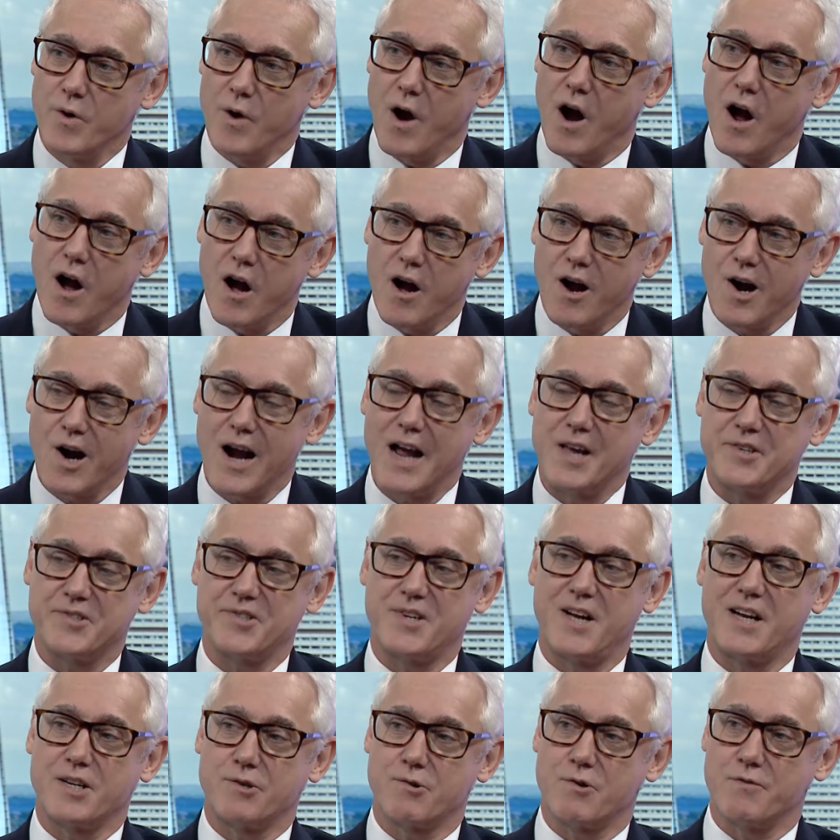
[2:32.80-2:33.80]
Our
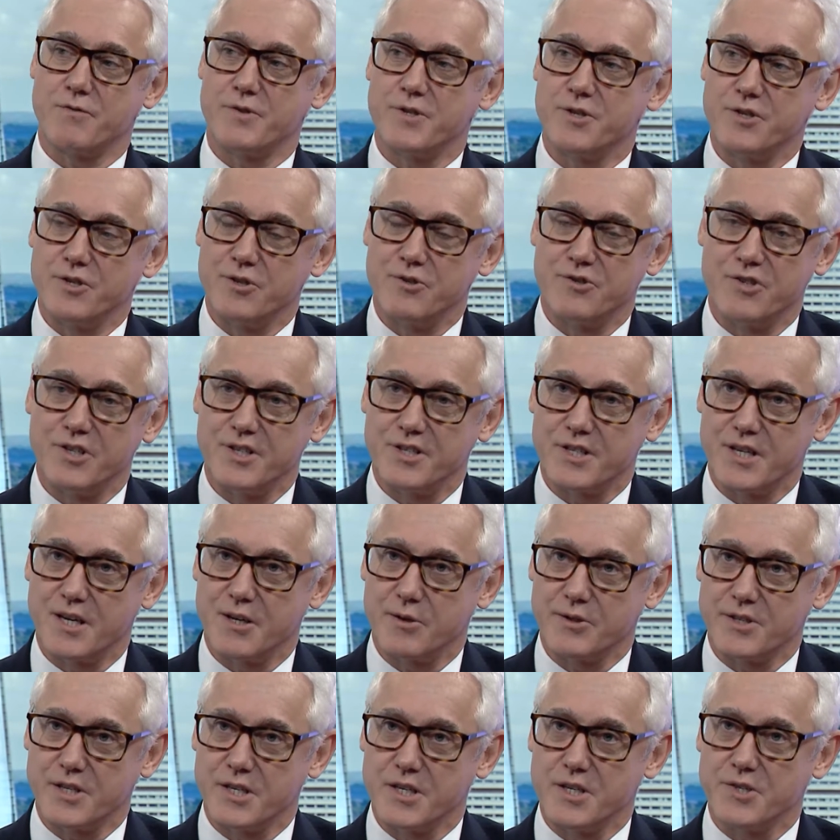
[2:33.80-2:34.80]
sector of the new
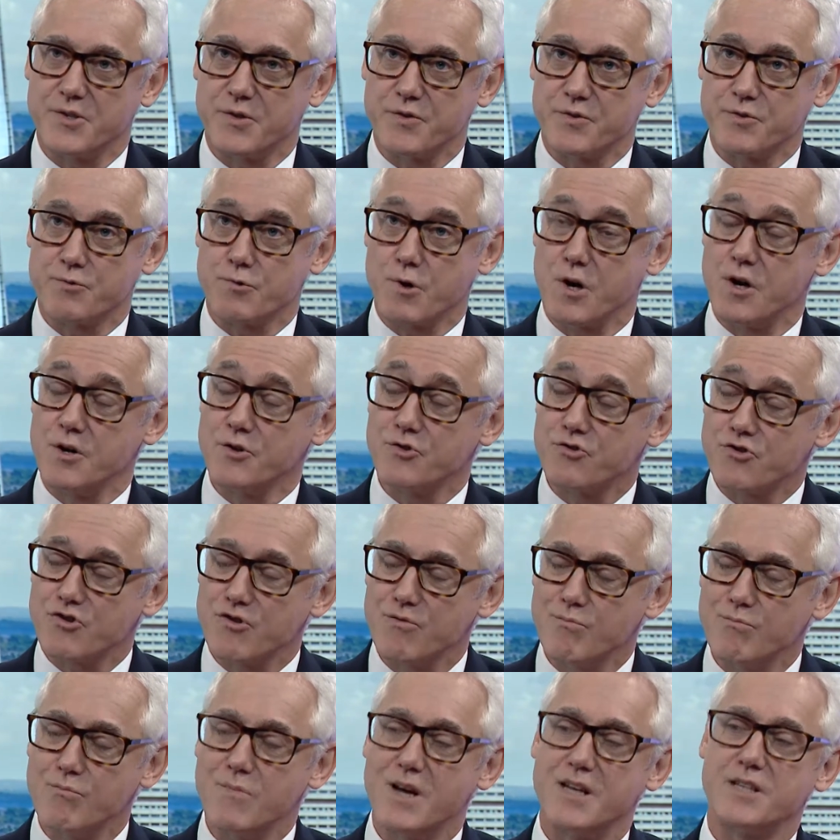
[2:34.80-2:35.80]
GTLDs has grown
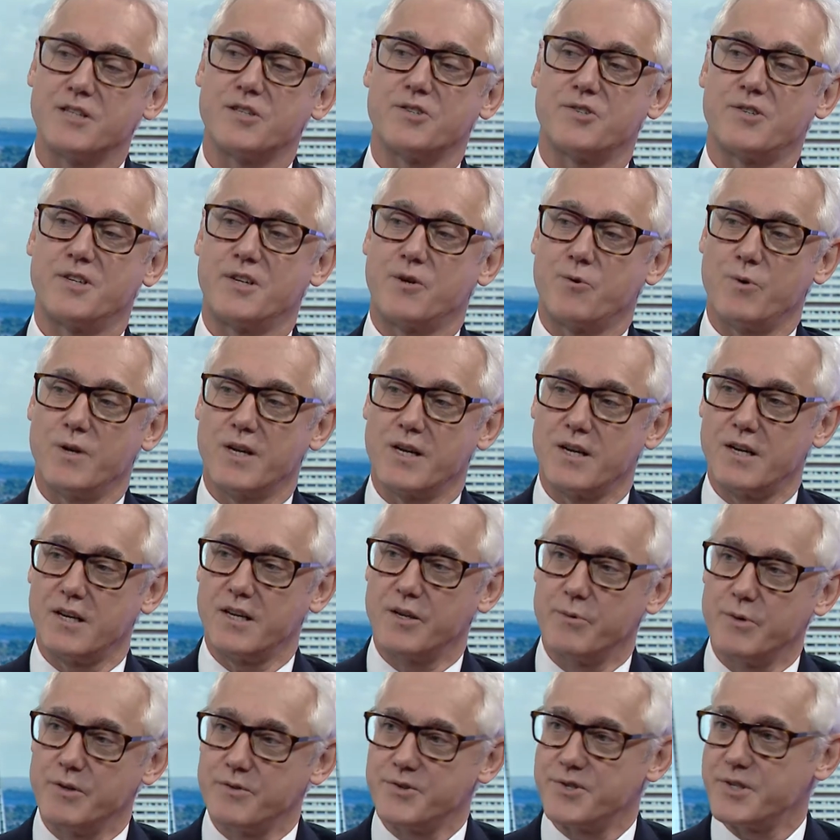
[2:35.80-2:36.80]
tremendously quickly.
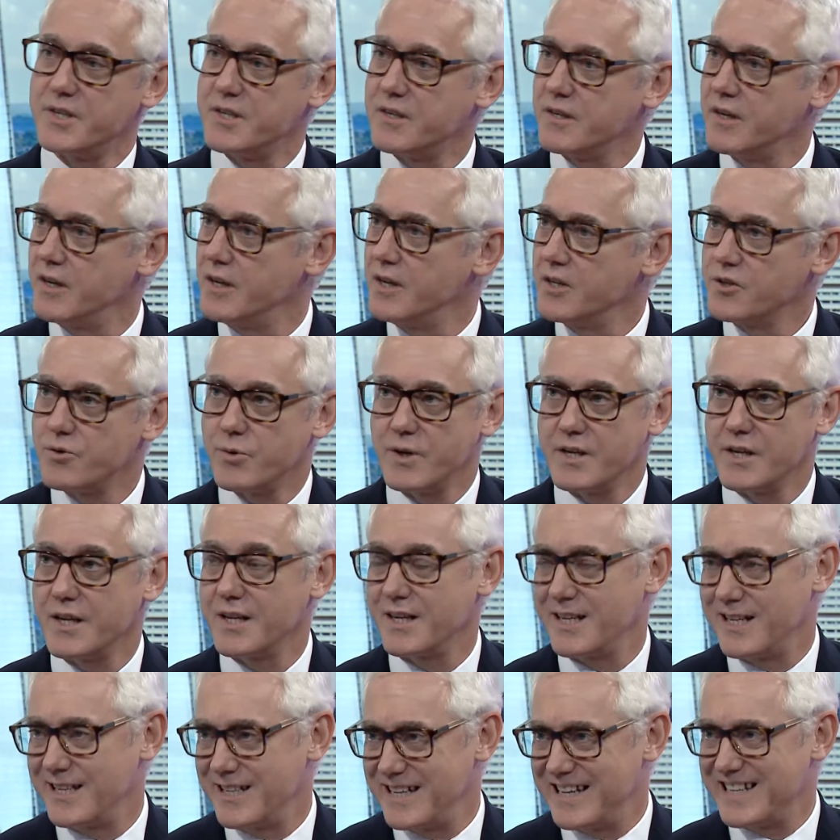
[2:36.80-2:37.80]
We've seen
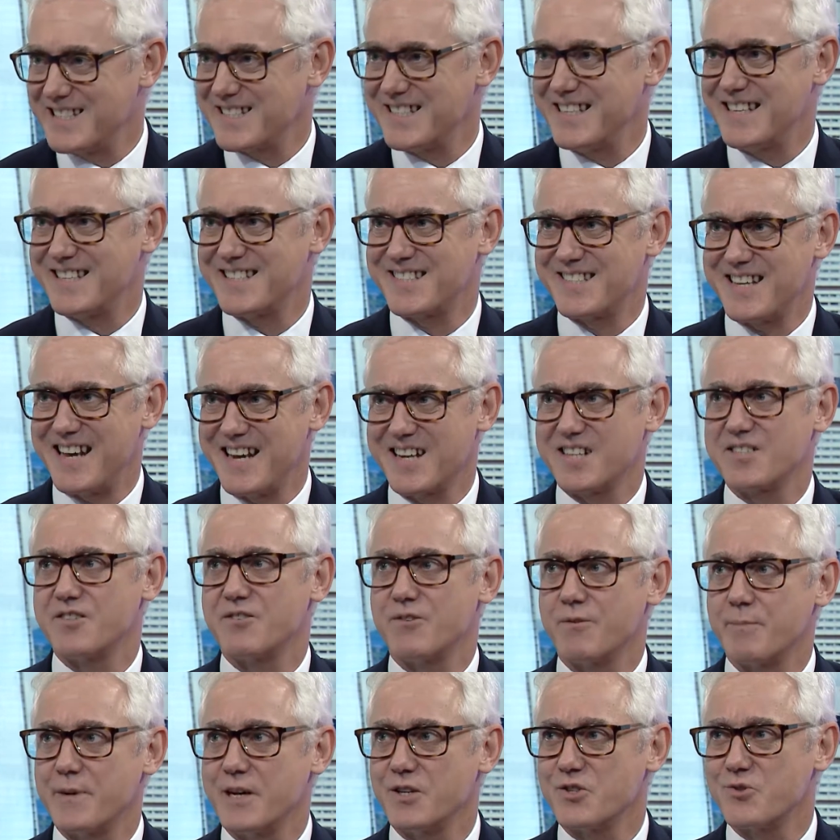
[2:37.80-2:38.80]
as a sector
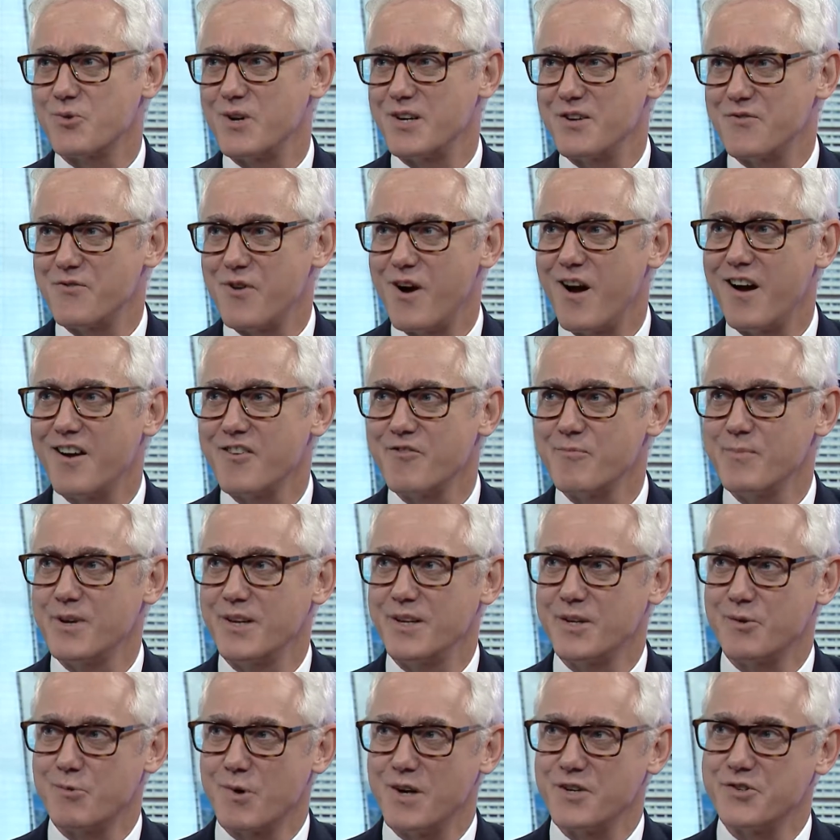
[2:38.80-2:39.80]
about 25
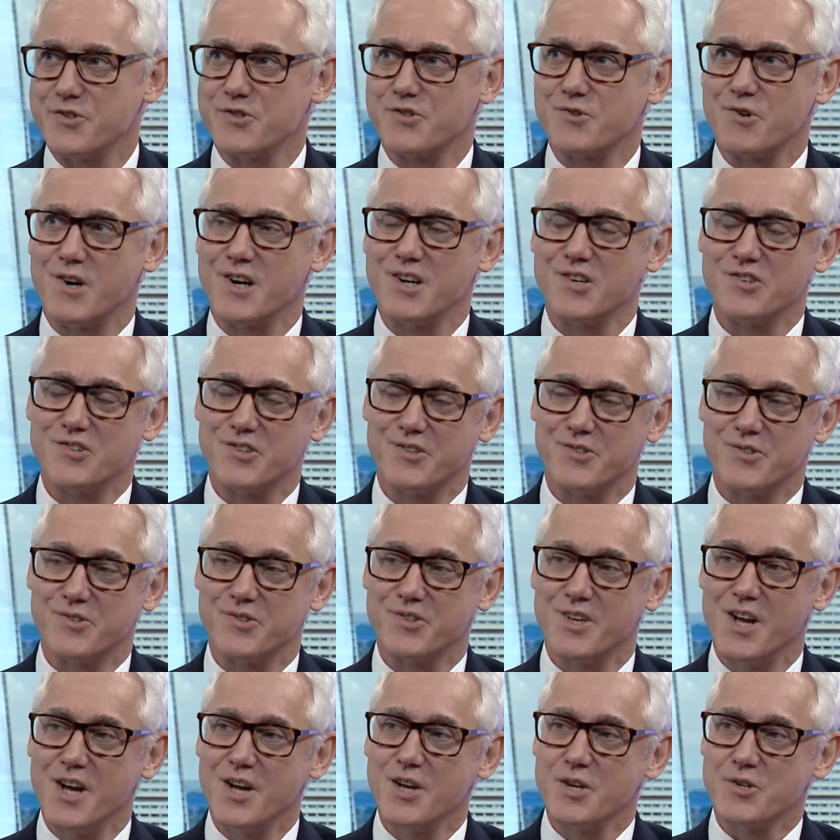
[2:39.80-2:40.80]
million registrations.
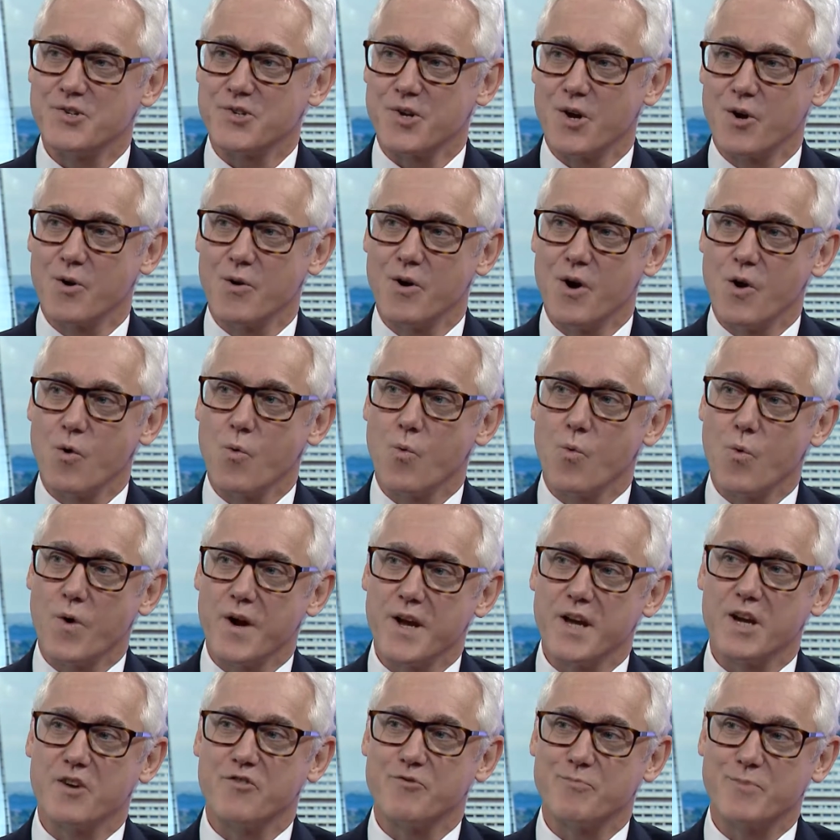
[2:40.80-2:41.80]
So
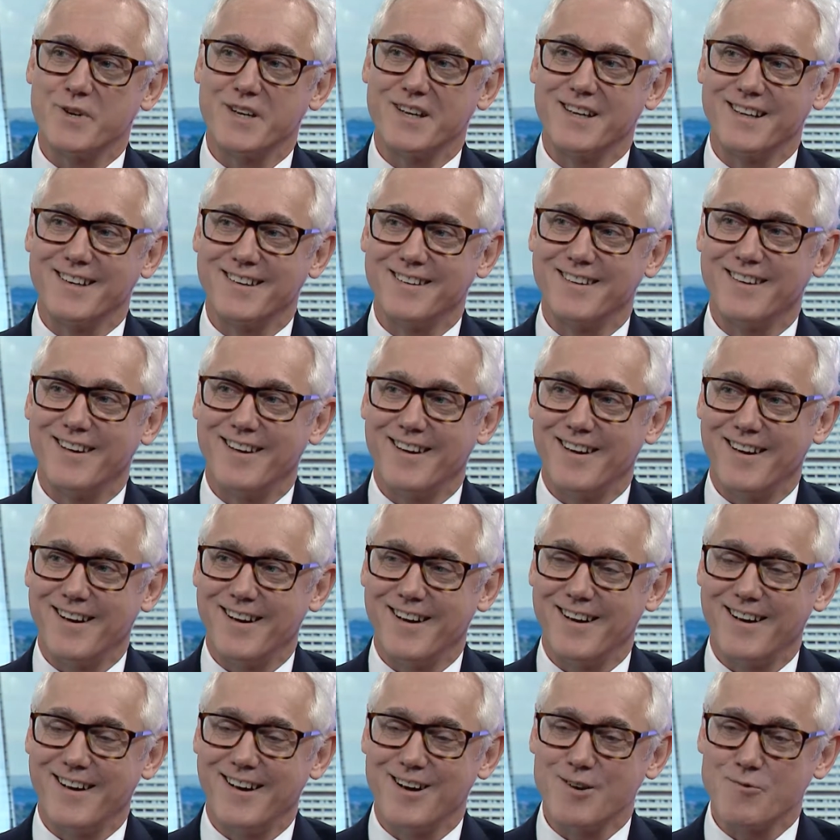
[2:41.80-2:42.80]
we have been
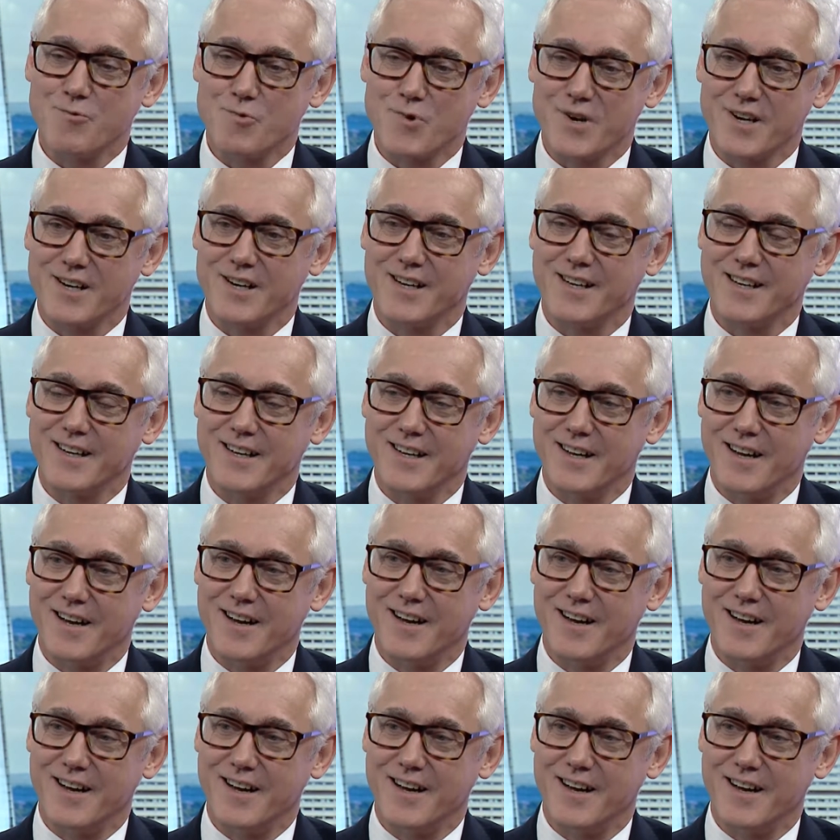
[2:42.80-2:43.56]
really